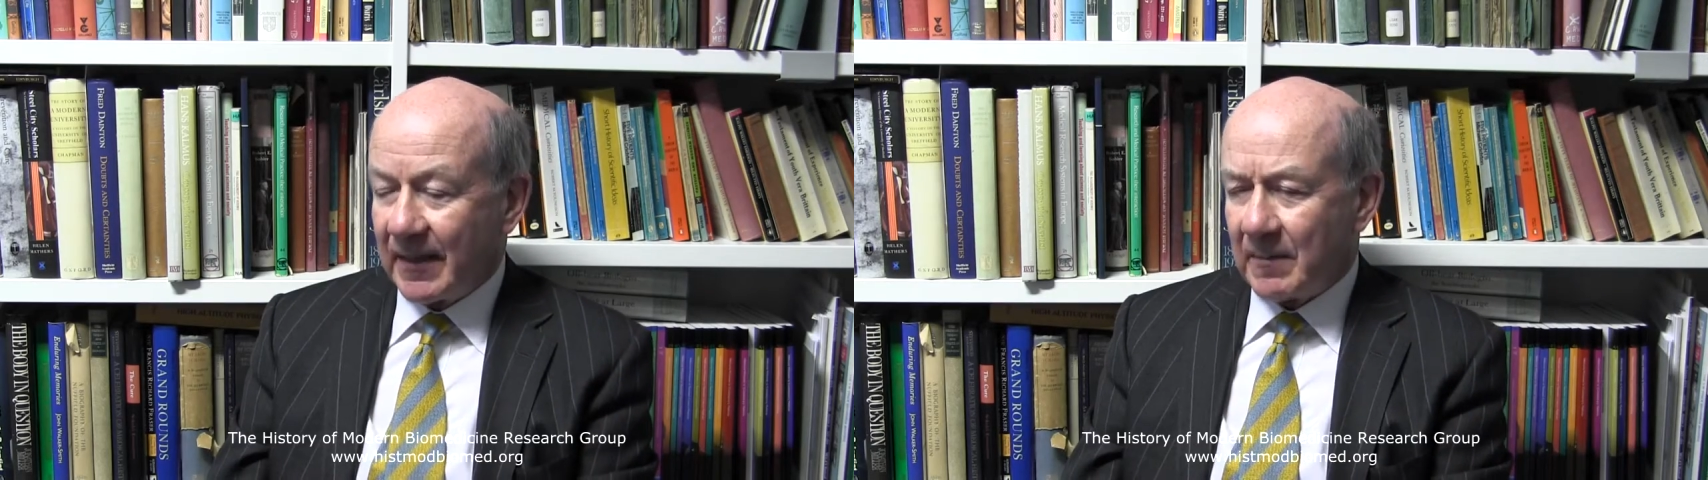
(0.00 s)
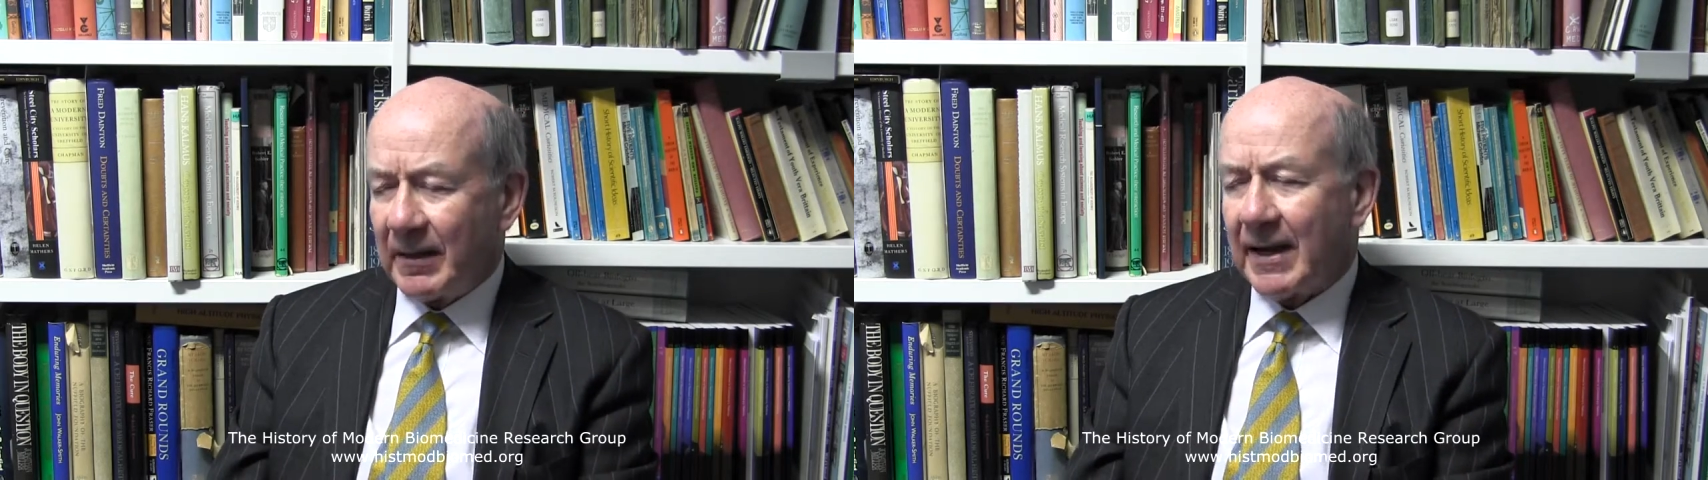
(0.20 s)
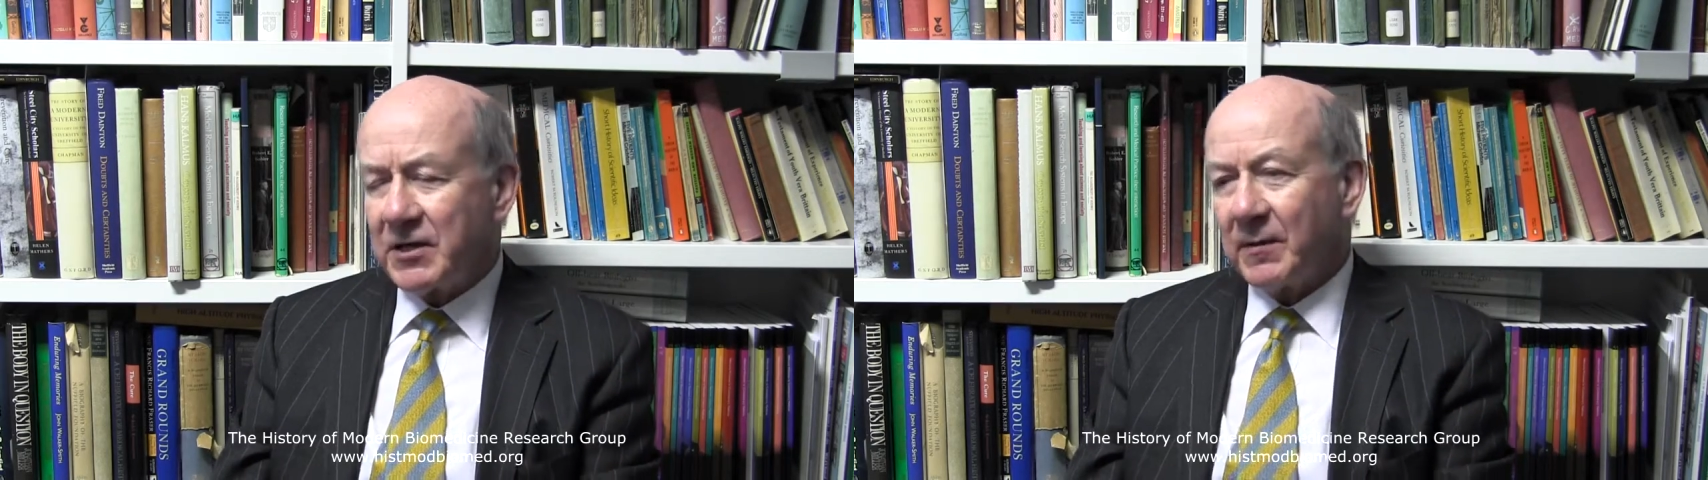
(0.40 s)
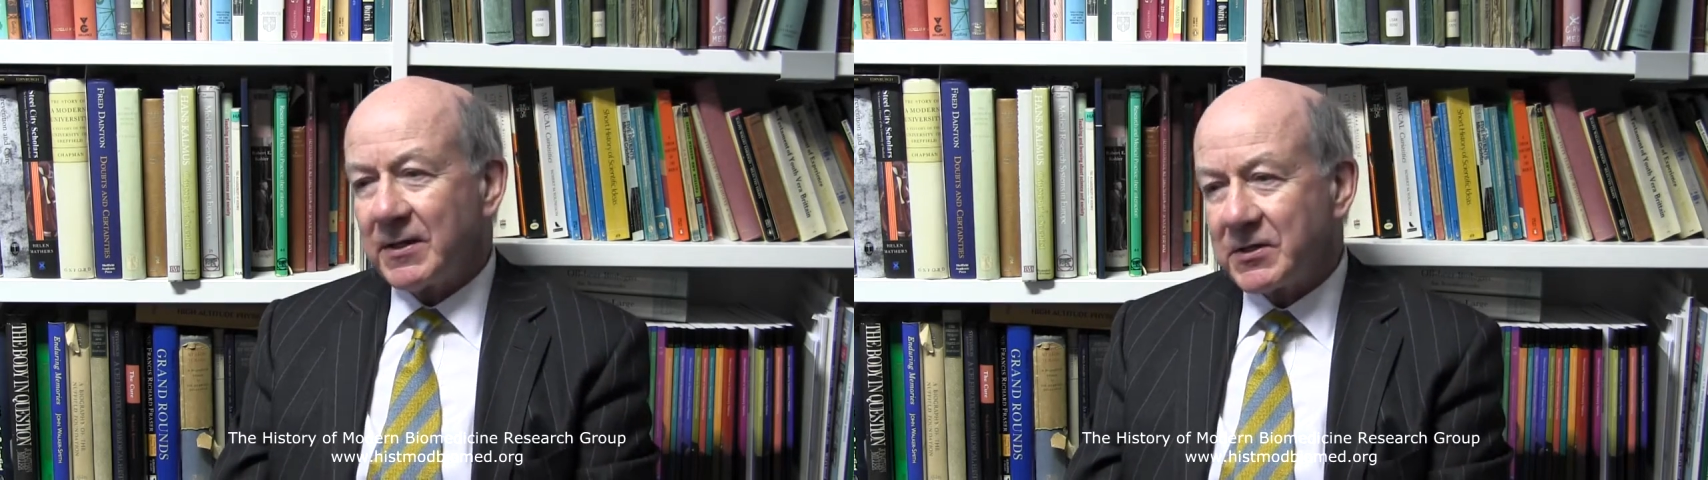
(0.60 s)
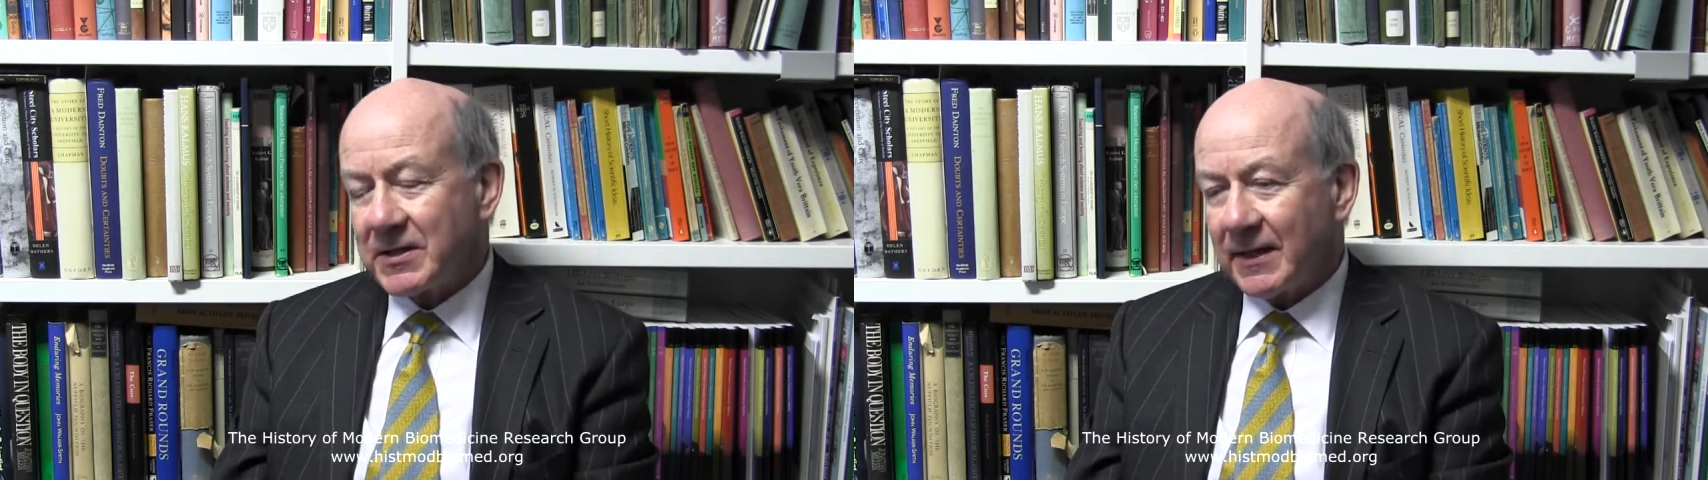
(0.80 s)
that I began to
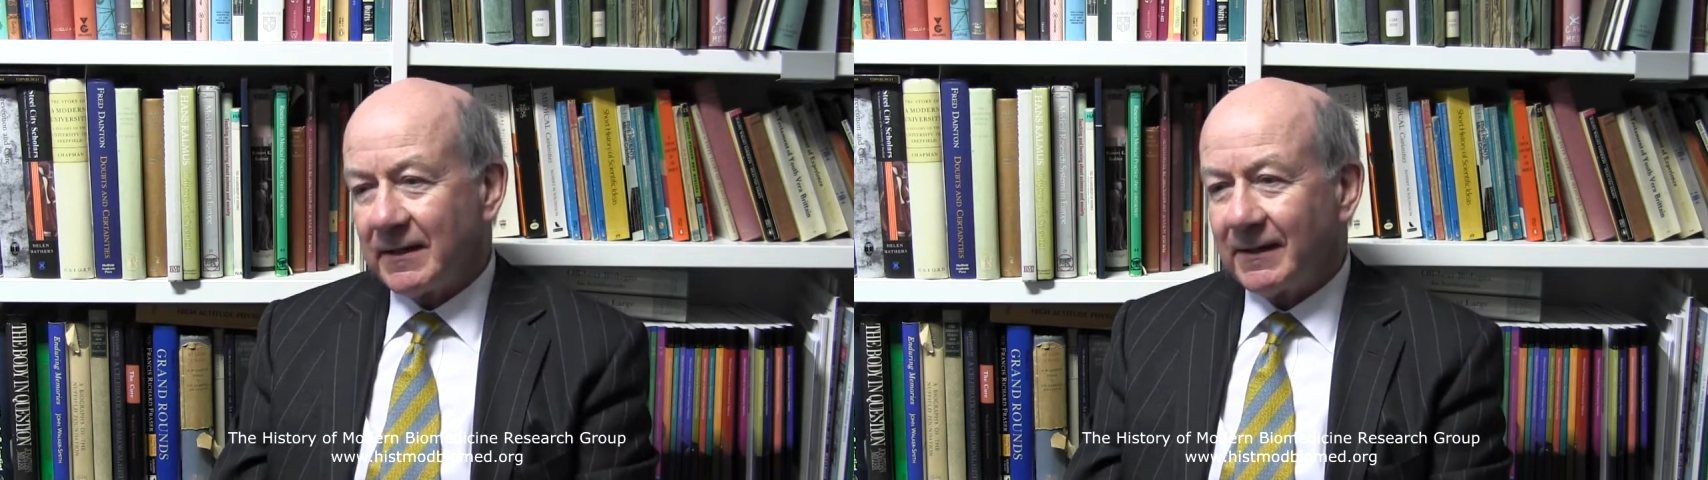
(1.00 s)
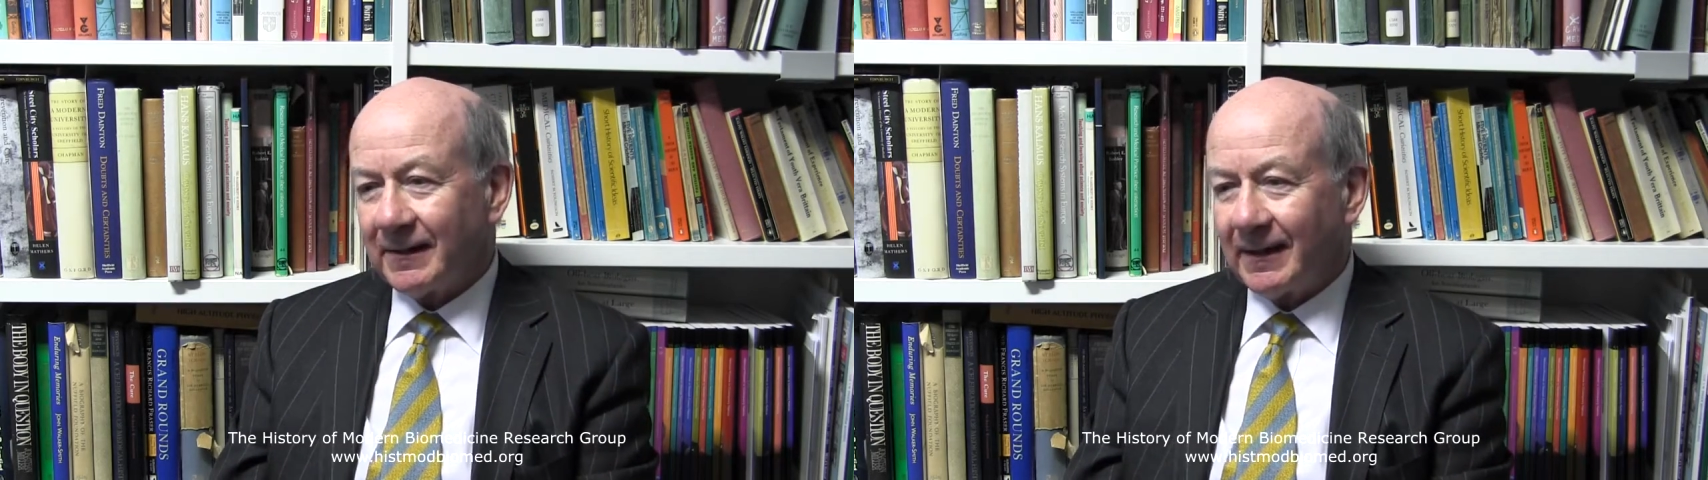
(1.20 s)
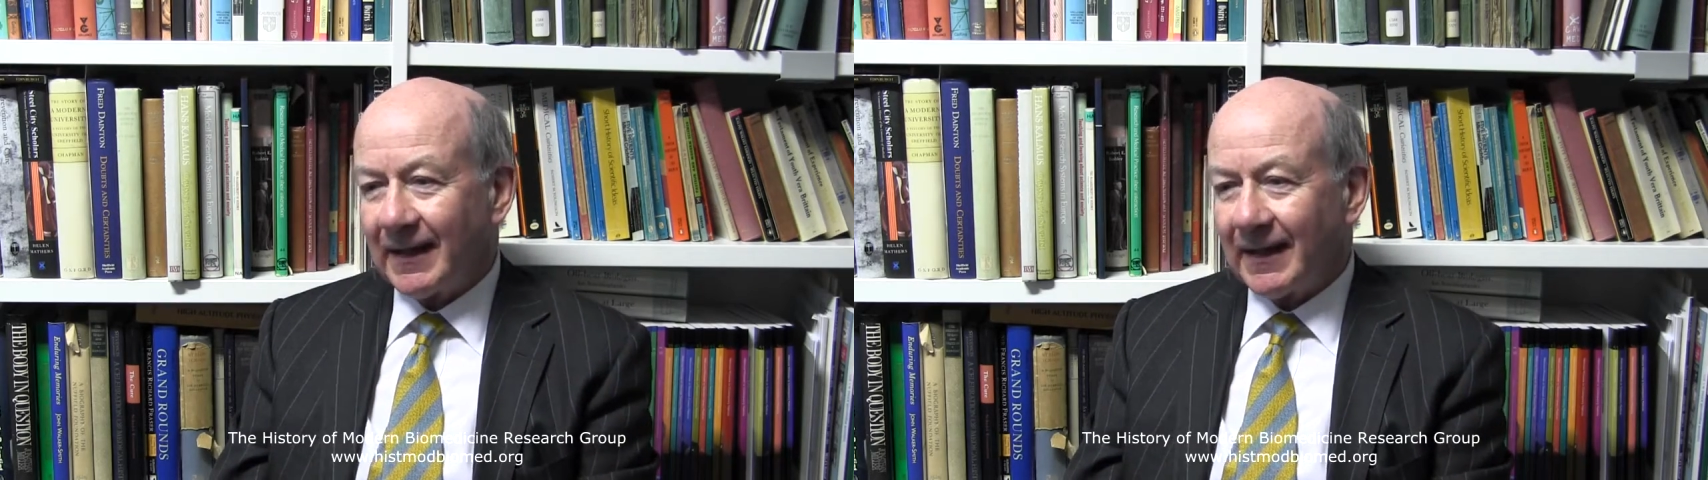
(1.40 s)
understand